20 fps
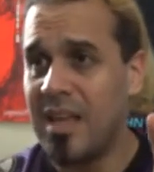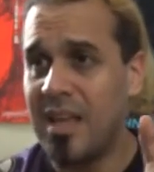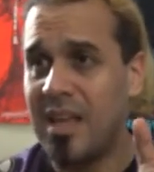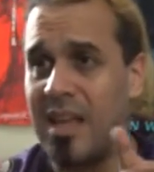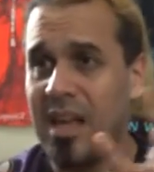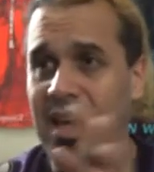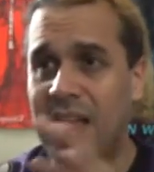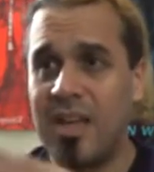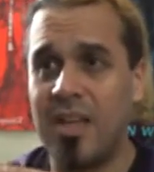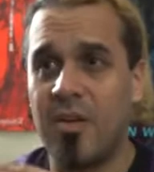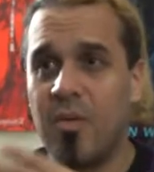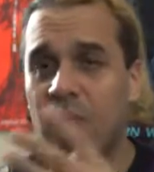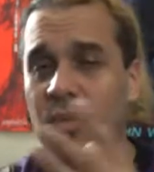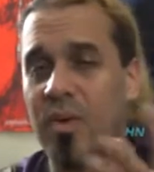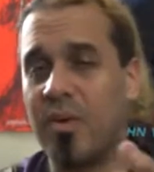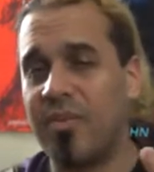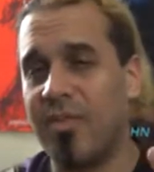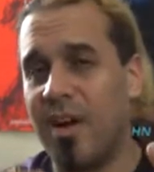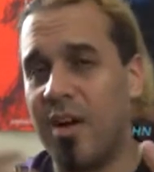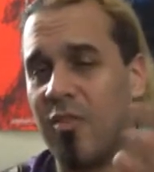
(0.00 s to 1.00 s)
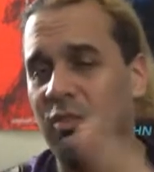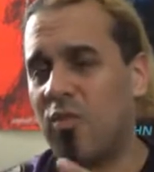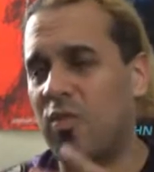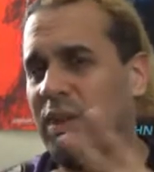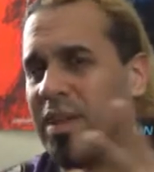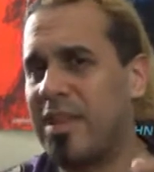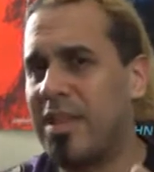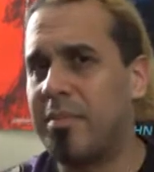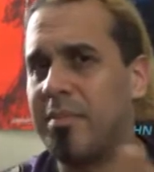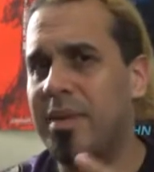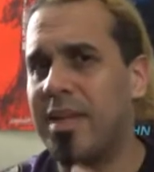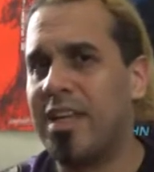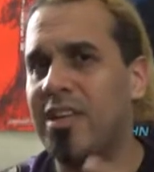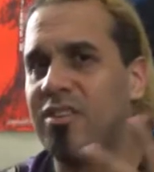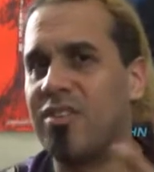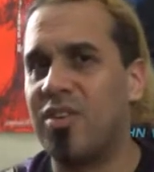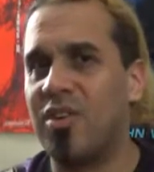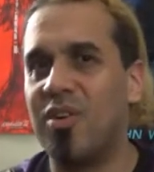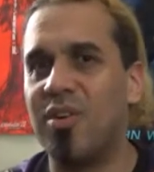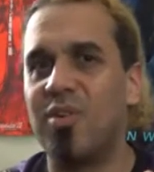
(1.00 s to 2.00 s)
and without really
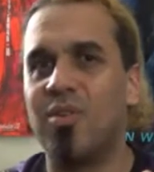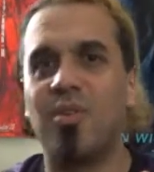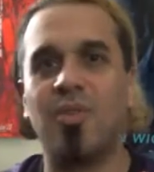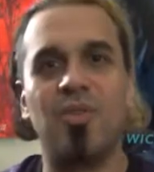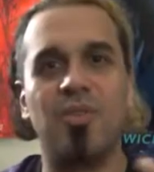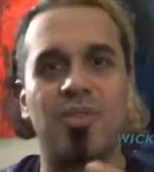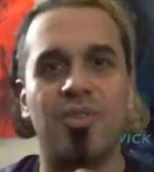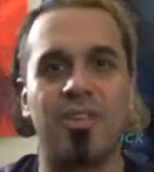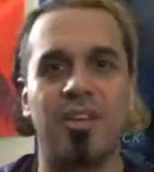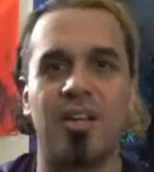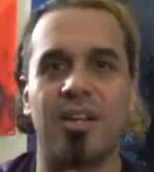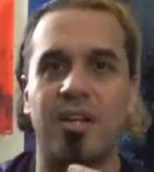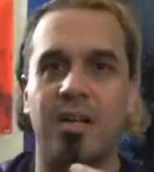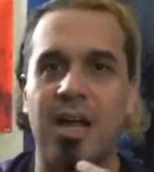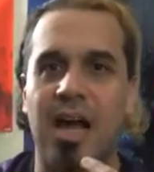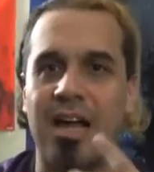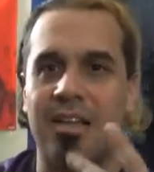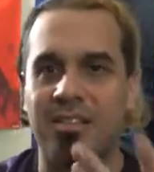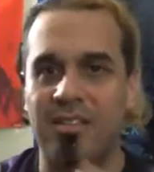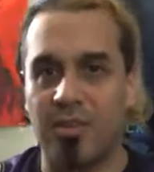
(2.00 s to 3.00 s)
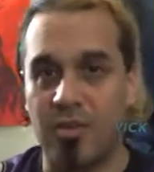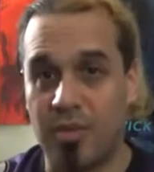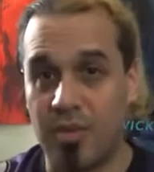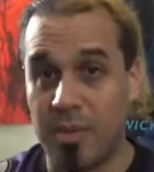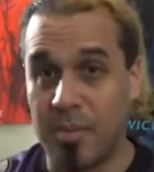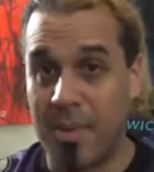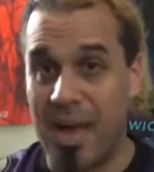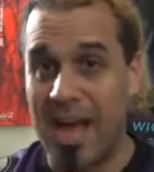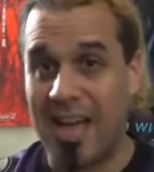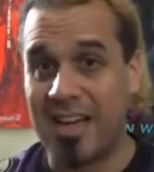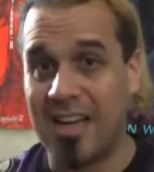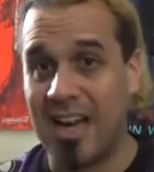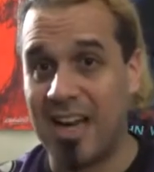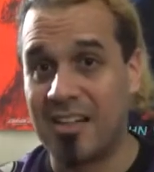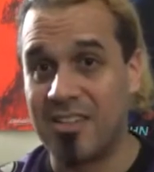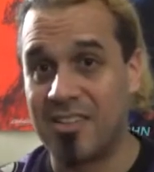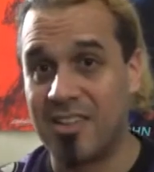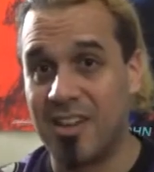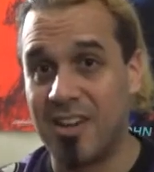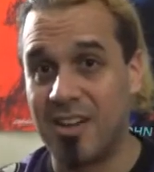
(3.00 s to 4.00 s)
being told who's the good guys and who the bad
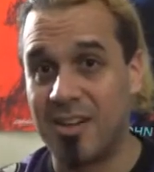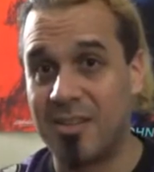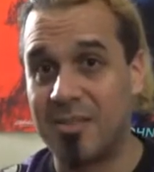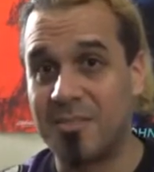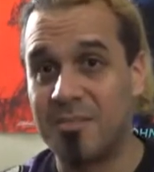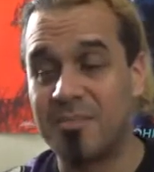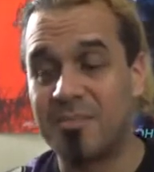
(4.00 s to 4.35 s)
guys are